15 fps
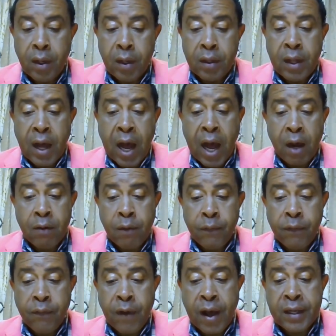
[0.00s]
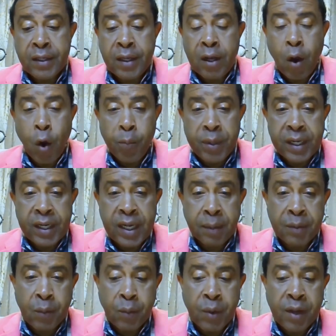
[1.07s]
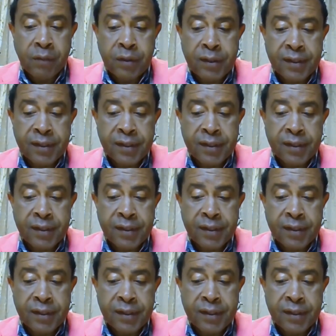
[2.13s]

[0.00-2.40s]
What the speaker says: The Aqua Phi opening up the way for